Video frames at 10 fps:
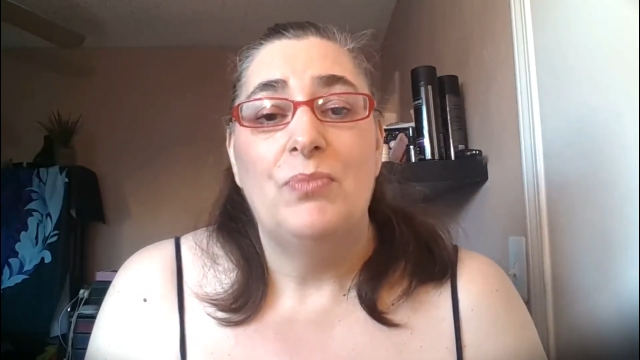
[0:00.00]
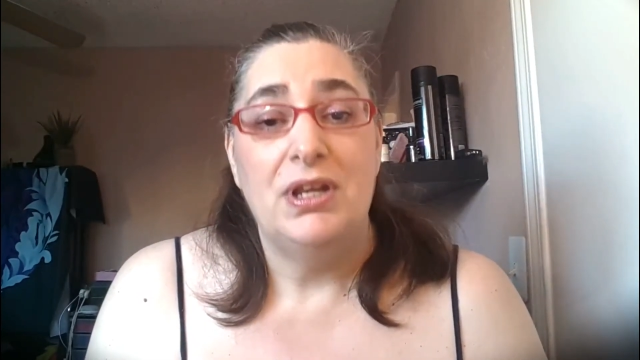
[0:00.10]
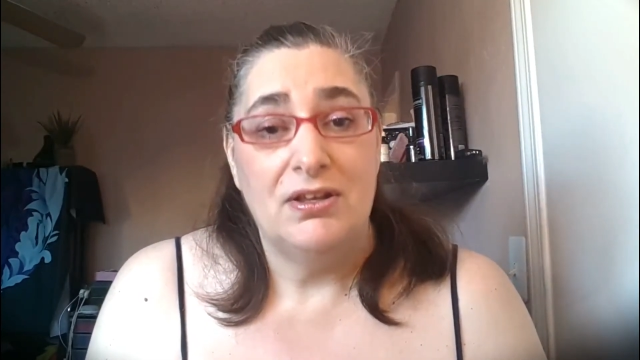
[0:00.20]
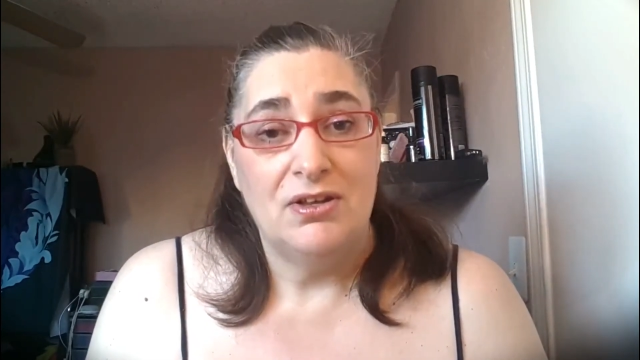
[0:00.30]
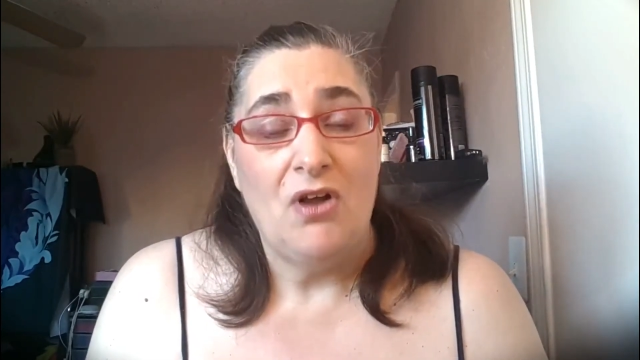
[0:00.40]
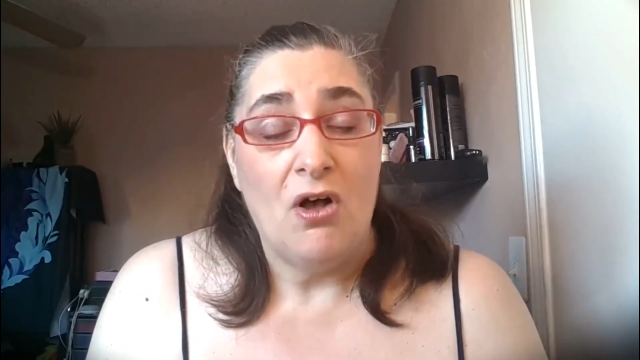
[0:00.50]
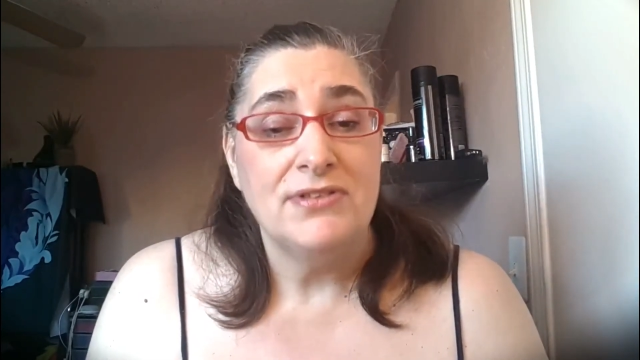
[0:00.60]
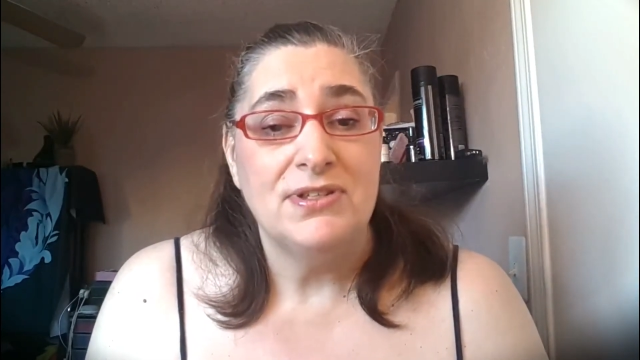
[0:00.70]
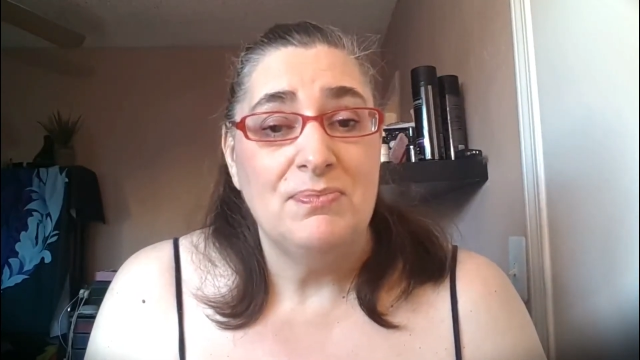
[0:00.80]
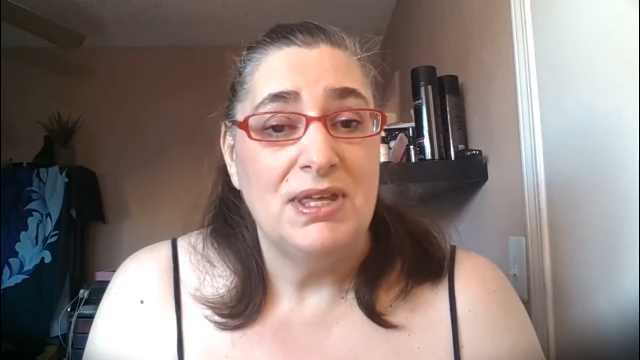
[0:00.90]
But it could
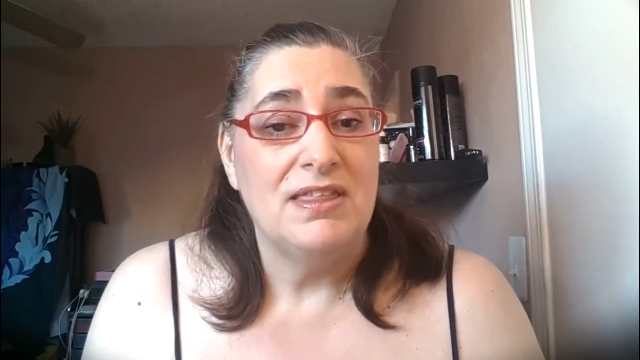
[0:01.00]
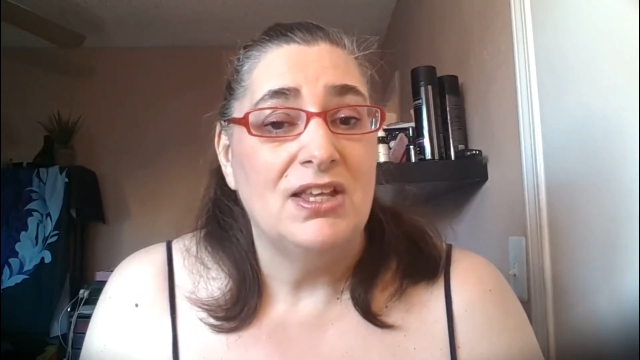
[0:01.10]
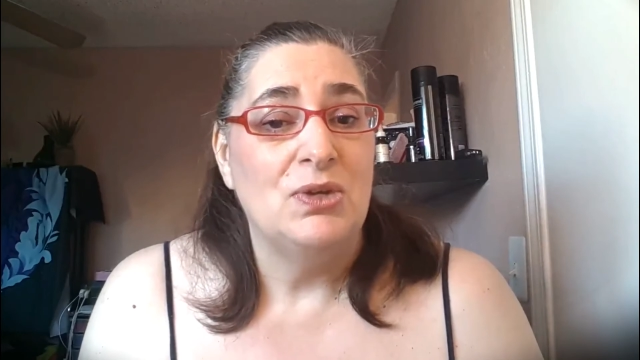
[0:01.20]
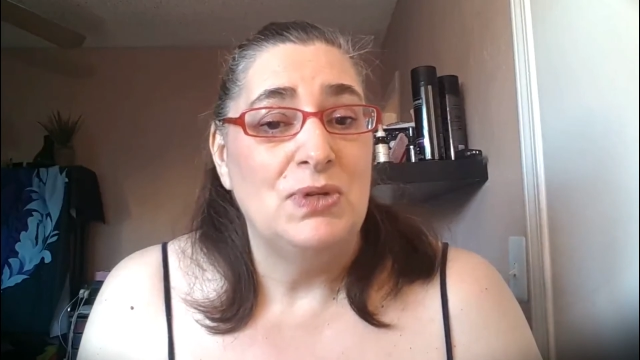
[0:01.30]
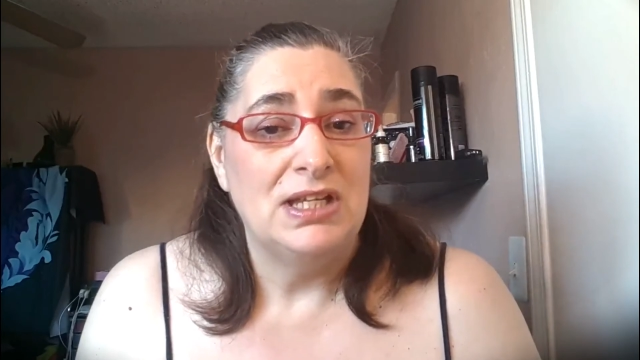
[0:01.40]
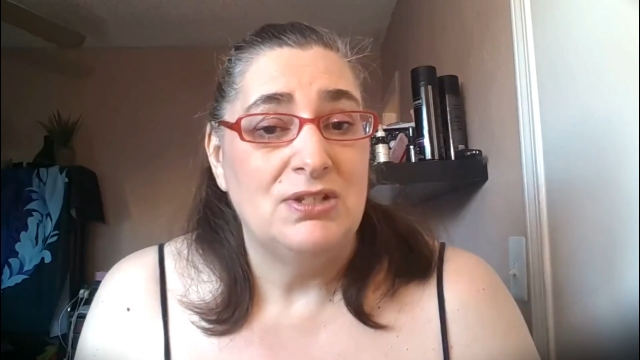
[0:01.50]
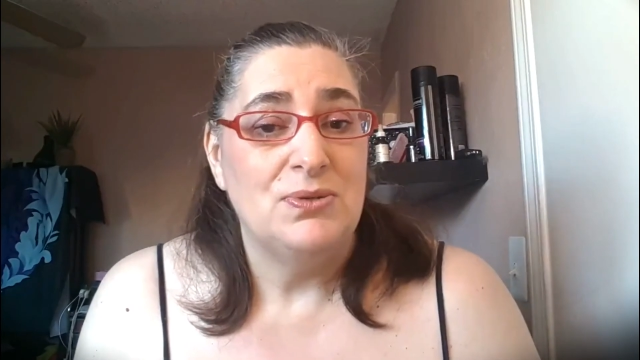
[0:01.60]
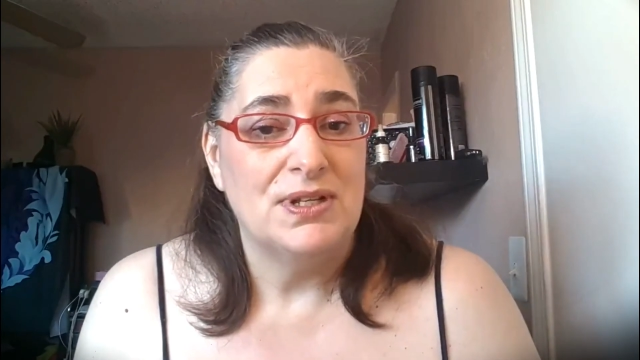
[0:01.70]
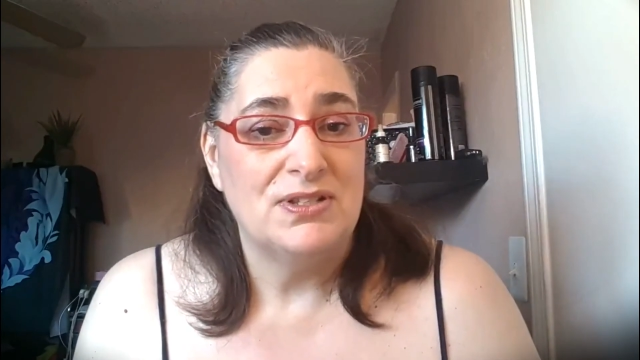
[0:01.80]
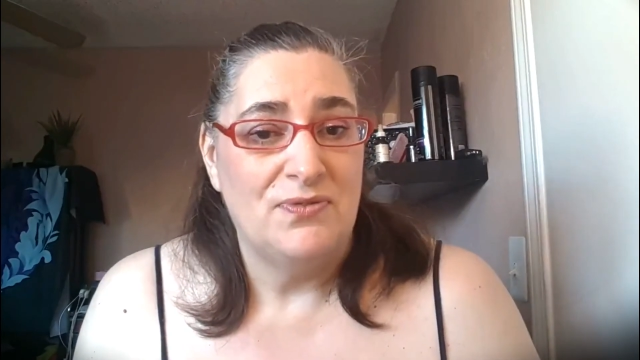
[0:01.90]
also be that you need
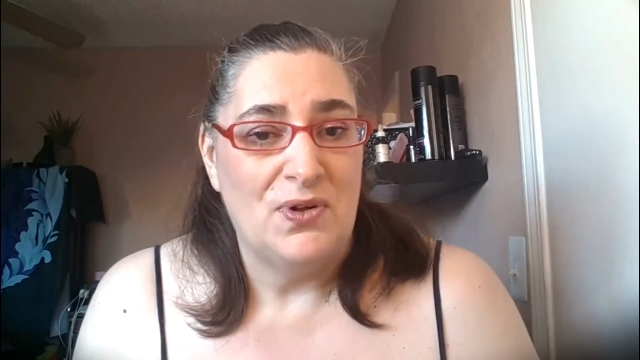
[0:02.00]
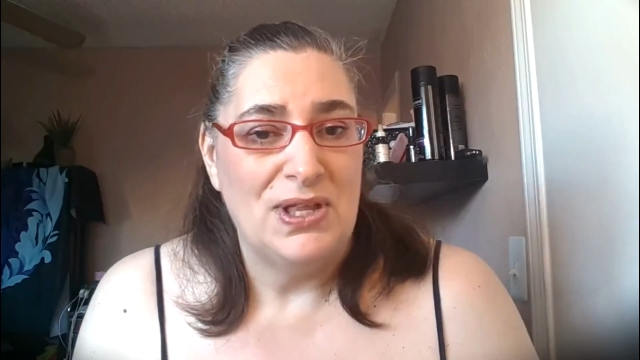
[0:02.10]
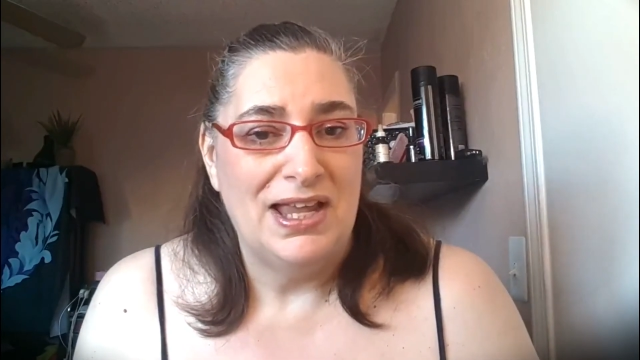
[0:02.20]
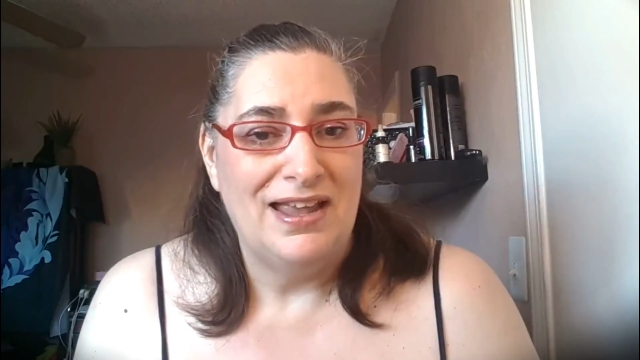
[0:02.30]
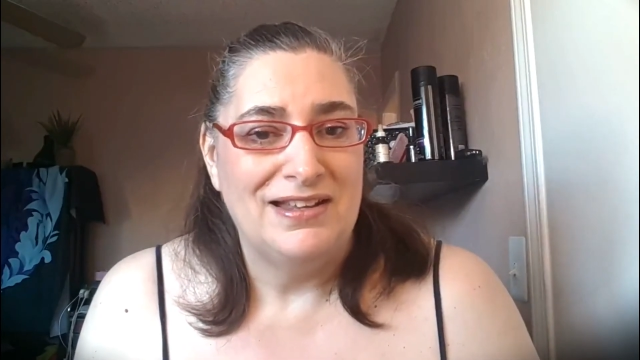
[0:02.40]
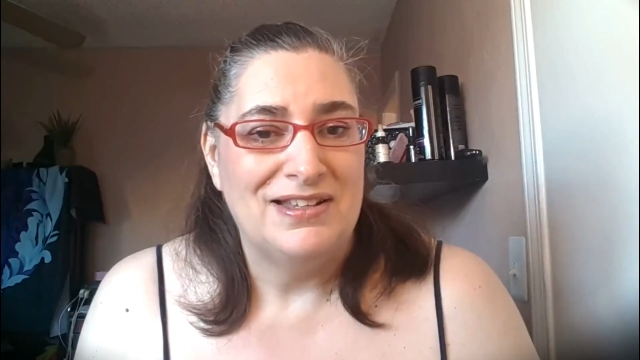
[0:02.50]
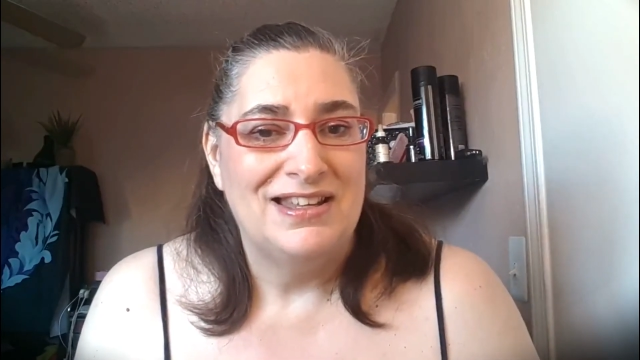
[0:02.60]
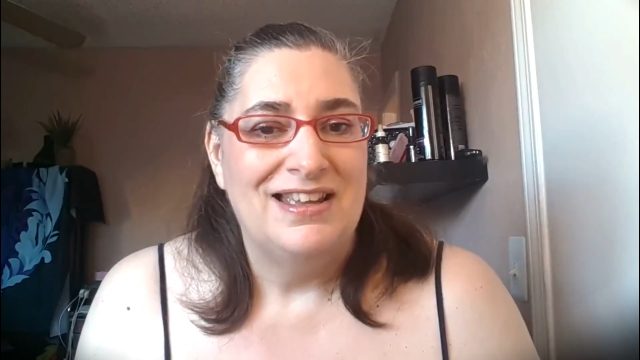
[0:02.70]
to exfoliate.